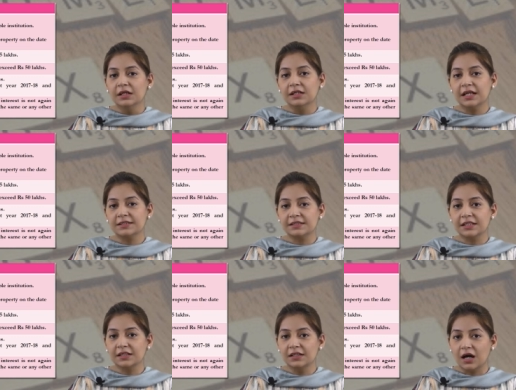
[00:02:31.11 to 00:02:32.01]
he has
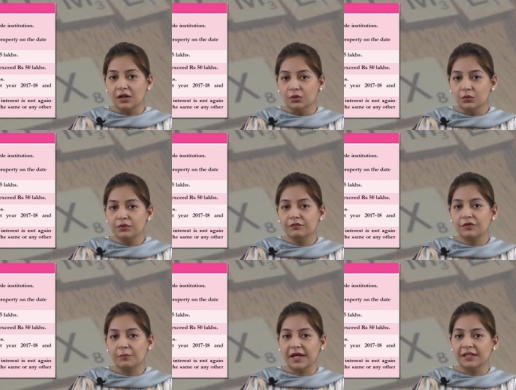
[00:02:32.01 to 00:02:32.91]
taken a loan
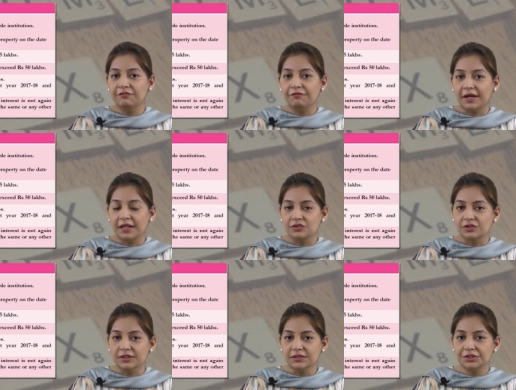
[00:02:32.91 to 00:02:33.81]
from any
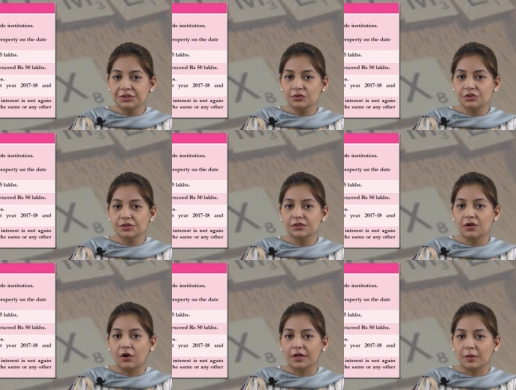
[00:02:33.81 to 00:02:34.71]
financial
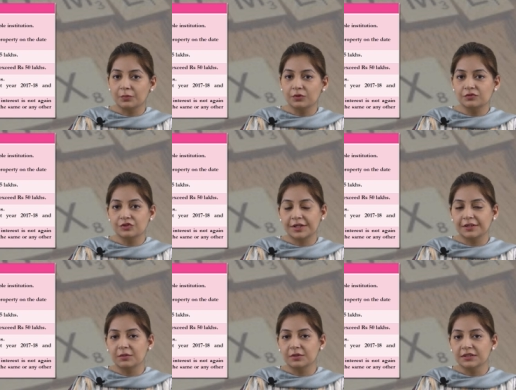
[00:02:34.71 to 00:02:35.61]
institution or approved
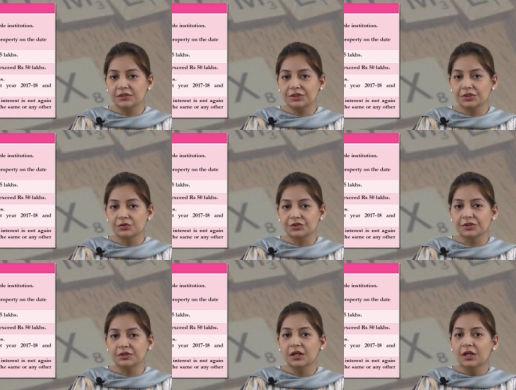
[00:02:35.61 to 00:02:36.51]
charitable
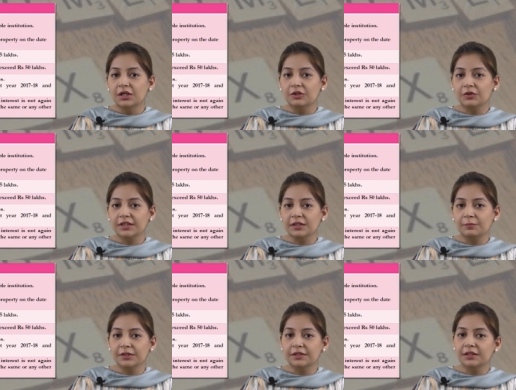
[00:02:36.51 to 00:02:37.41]
institution during the
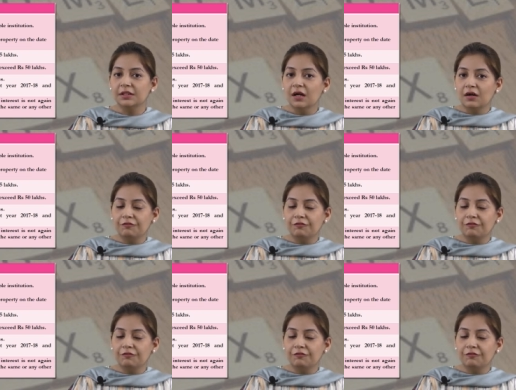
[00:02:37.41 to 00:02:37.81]
period